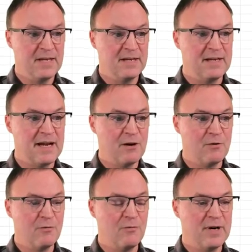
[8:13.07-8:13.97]
Now,
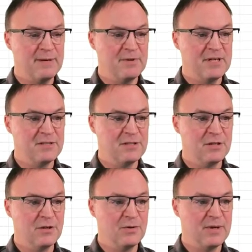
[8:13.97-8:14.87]
what I'm going to
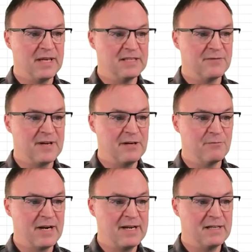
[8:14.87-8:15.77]
do is if I
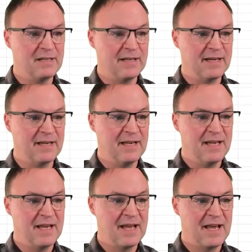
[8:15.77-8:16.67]
right click
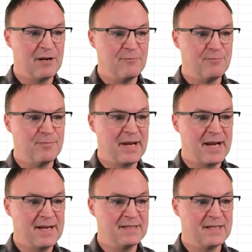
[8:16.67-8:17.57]
and
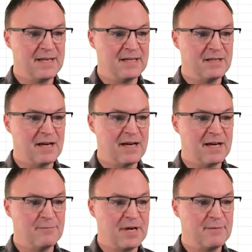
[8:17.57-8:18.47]
paste it,
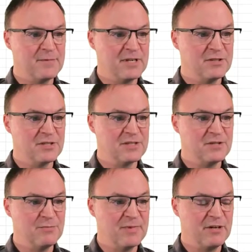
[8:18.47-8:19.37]
I'm going to just
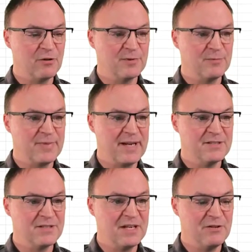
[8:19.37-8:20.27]
do my normal
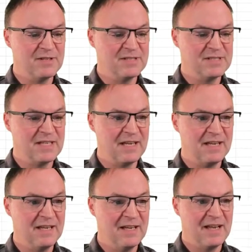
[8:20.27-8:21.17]
paste, and you can
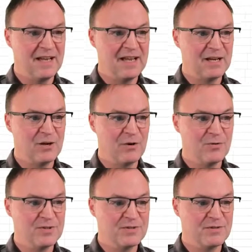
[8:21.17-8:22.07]
see it
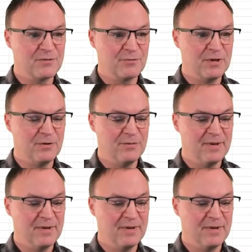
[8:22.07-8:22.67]
goes through.